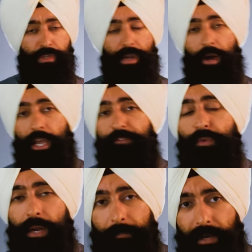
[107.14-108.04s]
So now, if you
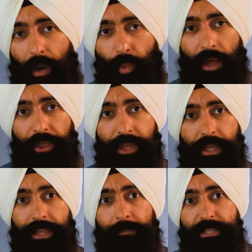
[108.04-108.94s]
want to become wealthy,
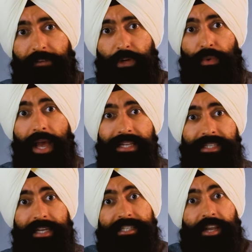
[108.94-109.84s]
that means you have to own
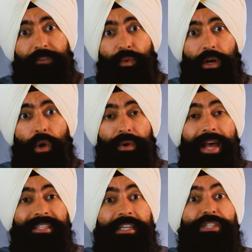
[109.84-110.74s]
assets. And if you want to own
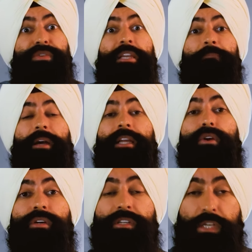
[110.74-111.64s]
assets, you need money in
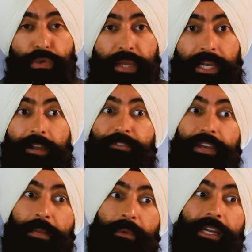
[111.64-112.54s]
order to do that. And if you
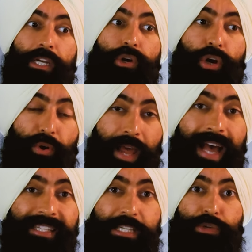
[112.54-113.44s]
need money in order to own
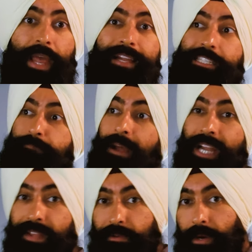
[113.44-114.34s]
assets, you can't spend
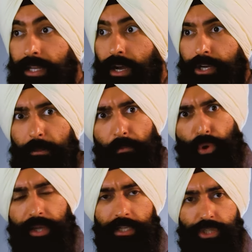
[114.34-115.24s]
all your money on your
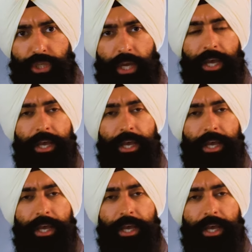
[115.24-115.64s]
mortgage.